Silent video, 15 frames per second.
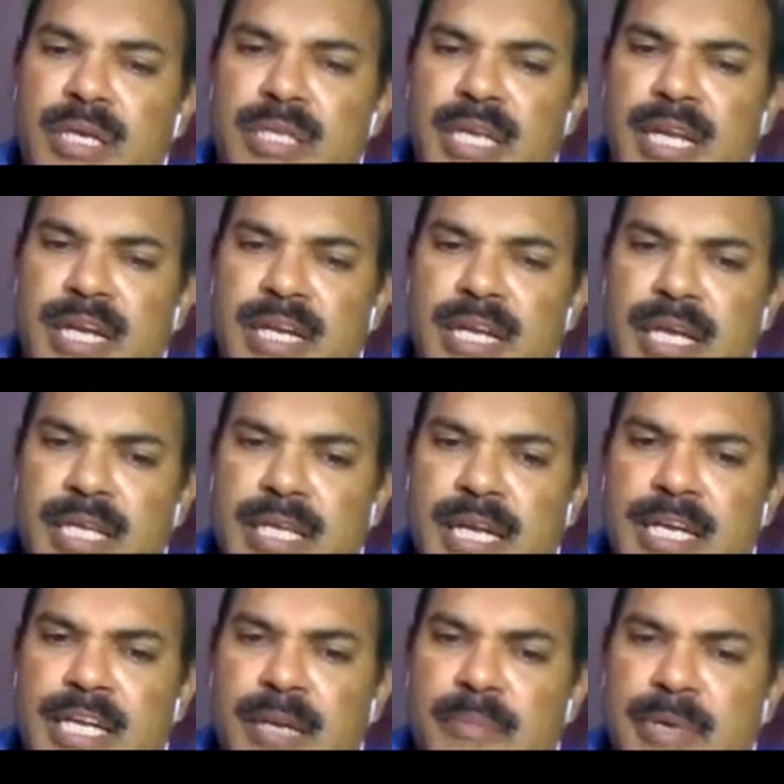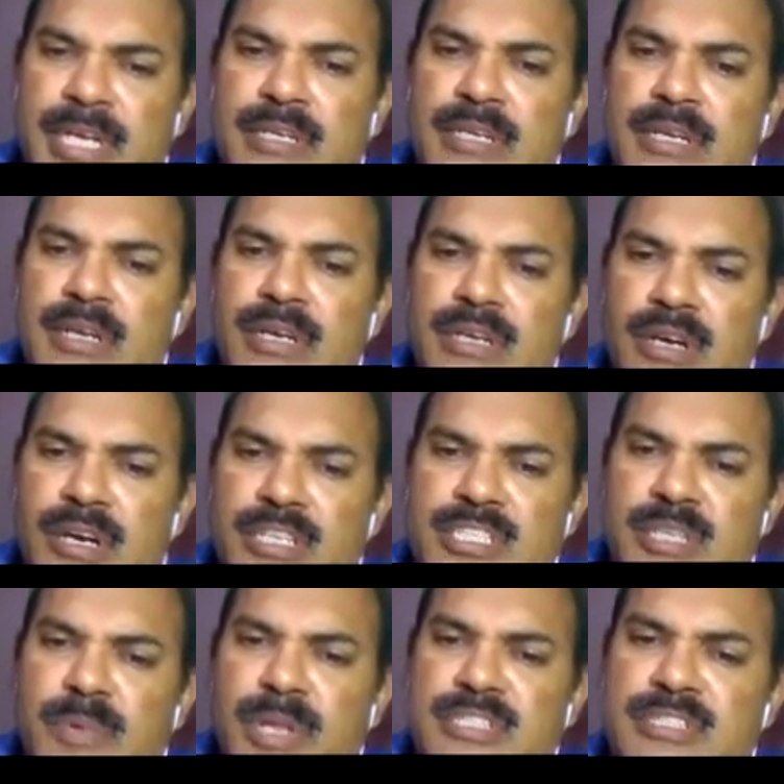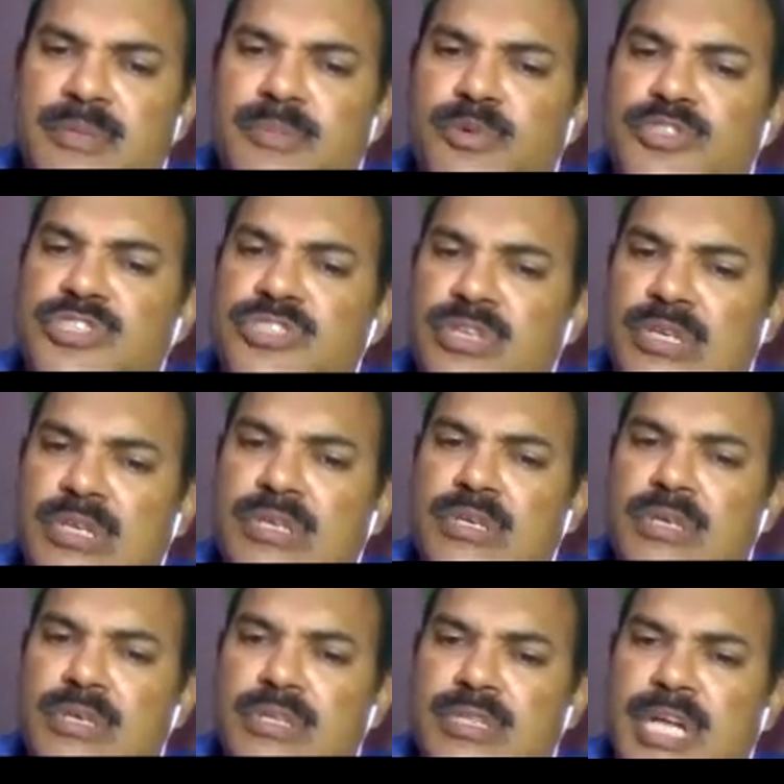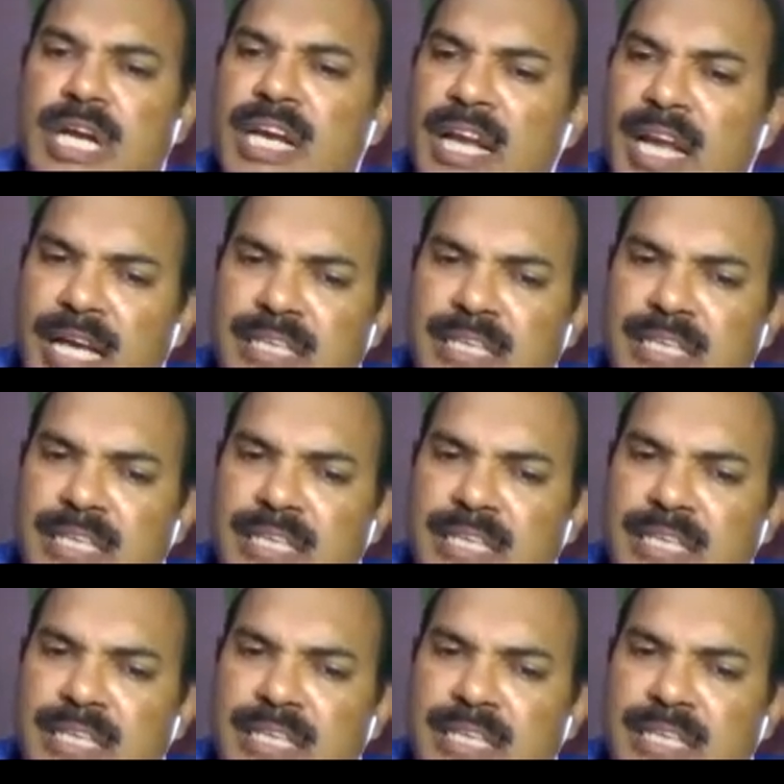in, in little bit dorsiflexion position. That